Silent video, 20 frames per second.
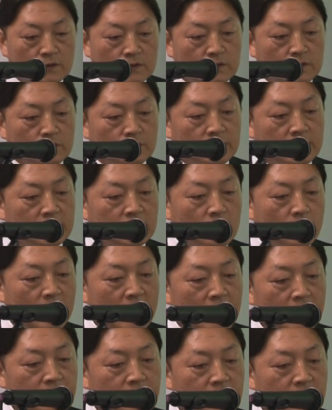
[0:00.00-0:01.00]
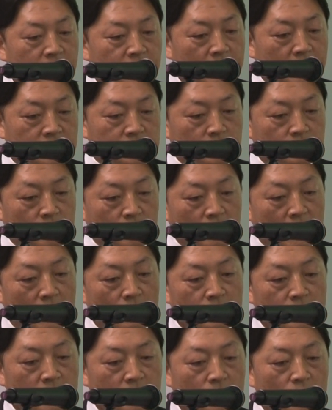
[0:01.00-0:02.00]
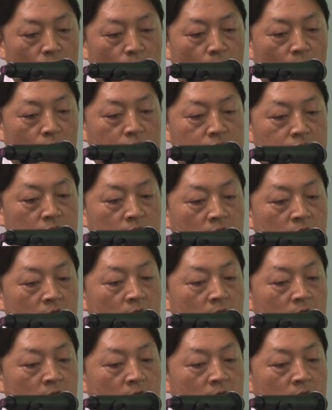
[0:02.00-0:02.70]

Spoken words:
to determine the effects of grounding on both